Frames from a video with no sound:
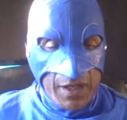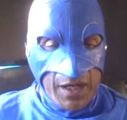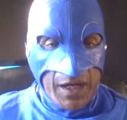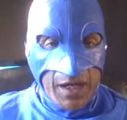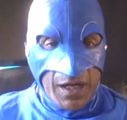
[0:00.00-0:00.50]

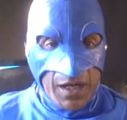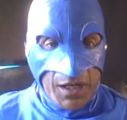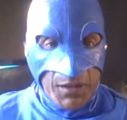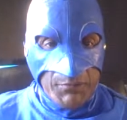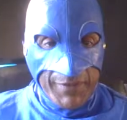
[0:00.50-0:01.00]

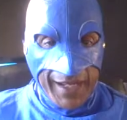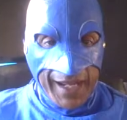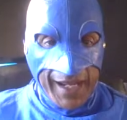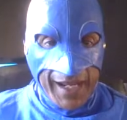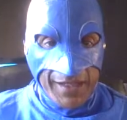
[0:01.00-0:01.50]

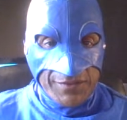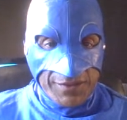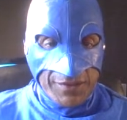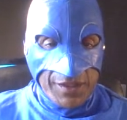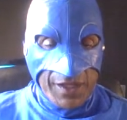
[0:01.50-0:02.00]
And
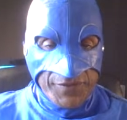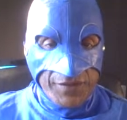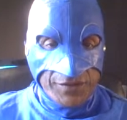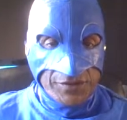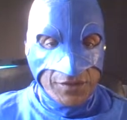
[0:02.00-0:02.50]
you know, I
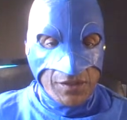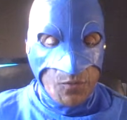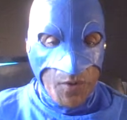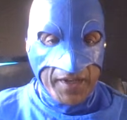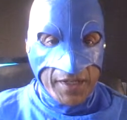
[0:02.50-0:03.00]
think this is in
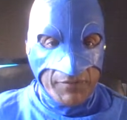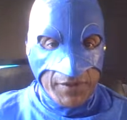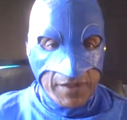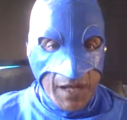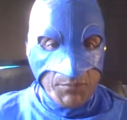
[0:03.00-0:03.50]
the wake of
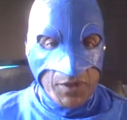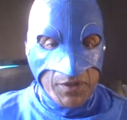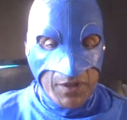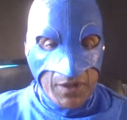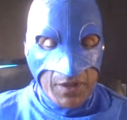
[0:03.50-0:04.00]
a number